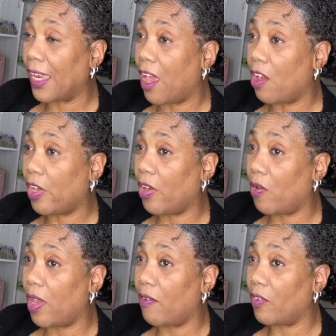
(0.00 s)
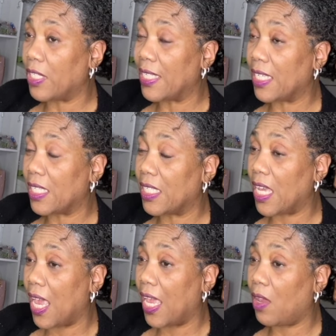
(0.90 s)
I'll go every 6 to
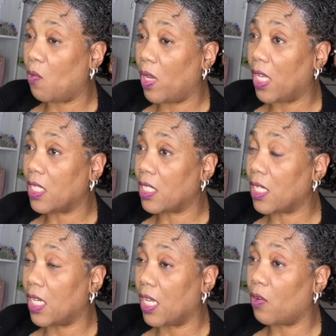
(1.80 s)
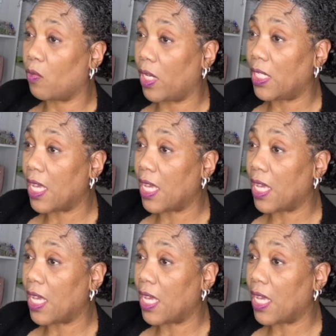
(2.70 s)
8 weeks to get a retie.